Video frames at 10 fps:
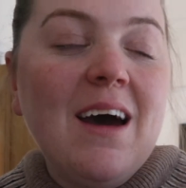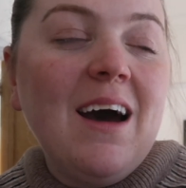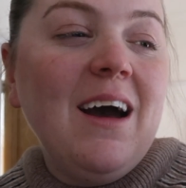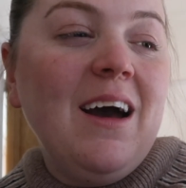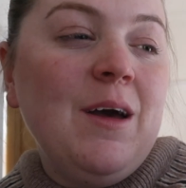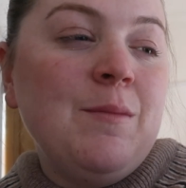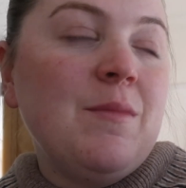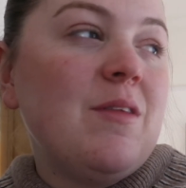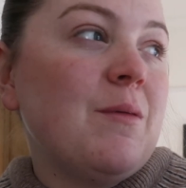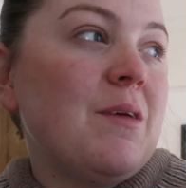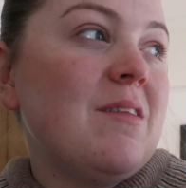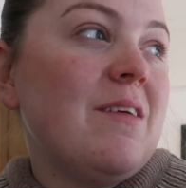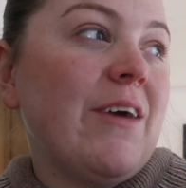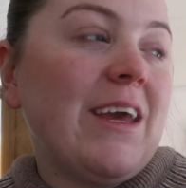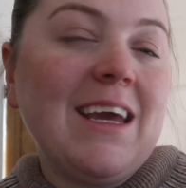So I'm going to see
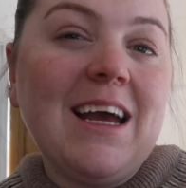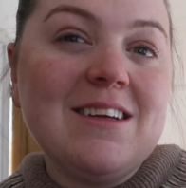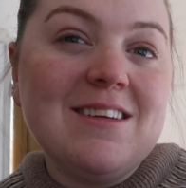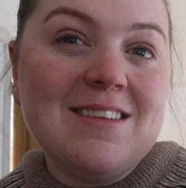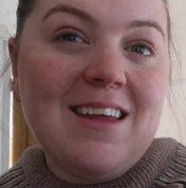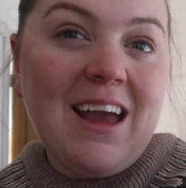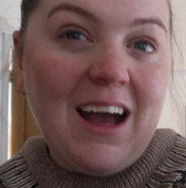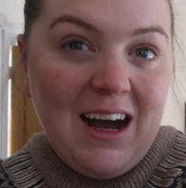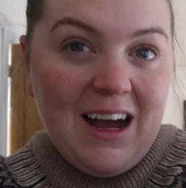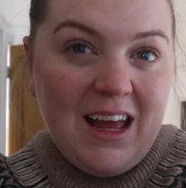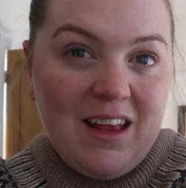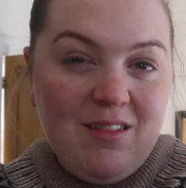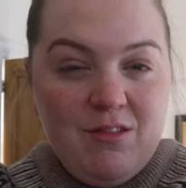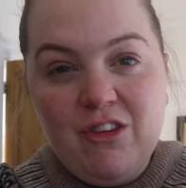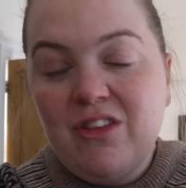if I can catch his like eye
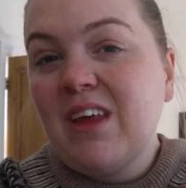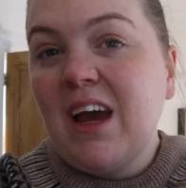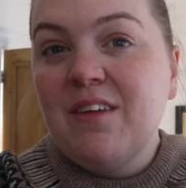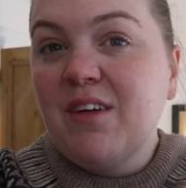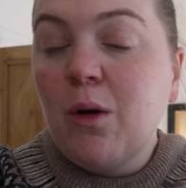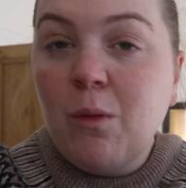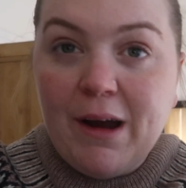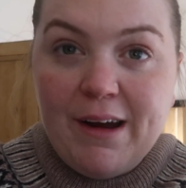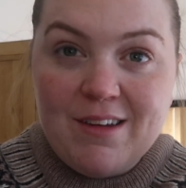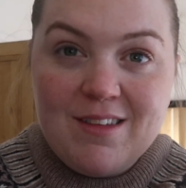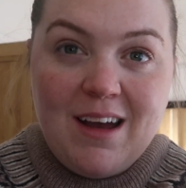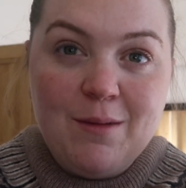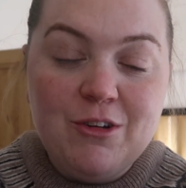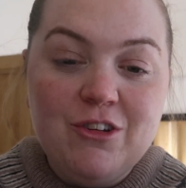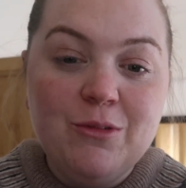and just kind of inquire as to how
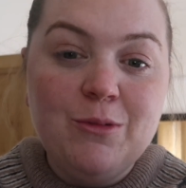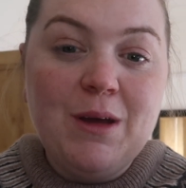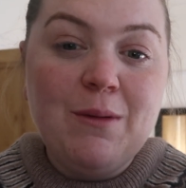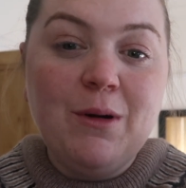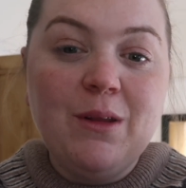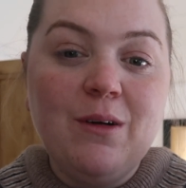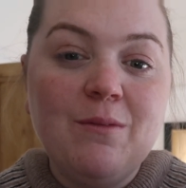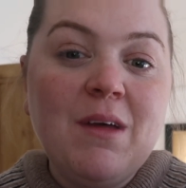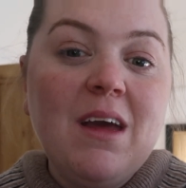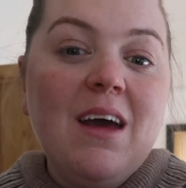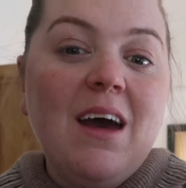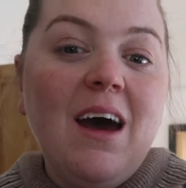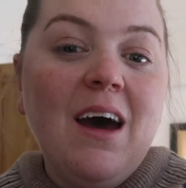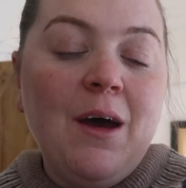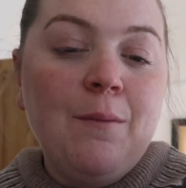much it would be and whatnot.
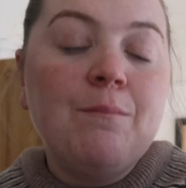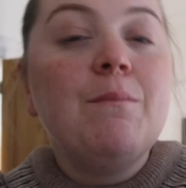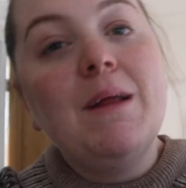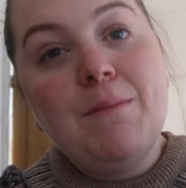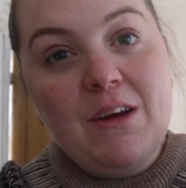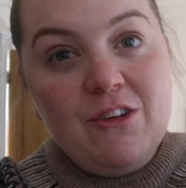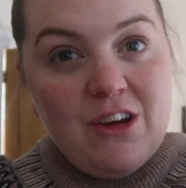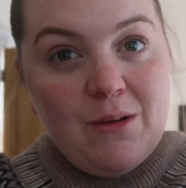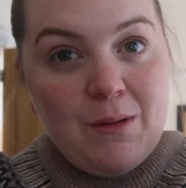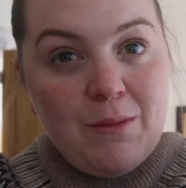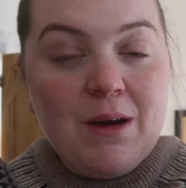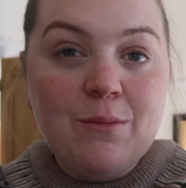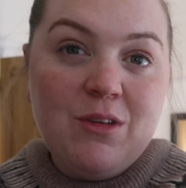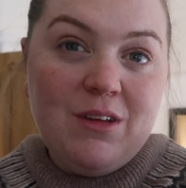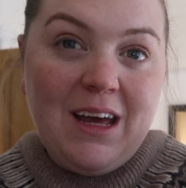But let me go show you where we're up
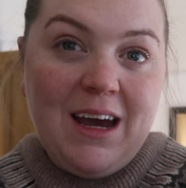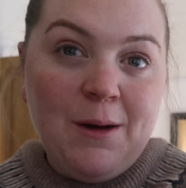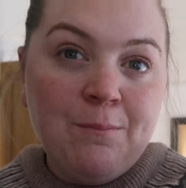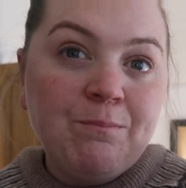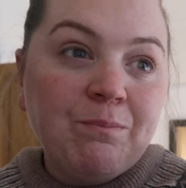to now.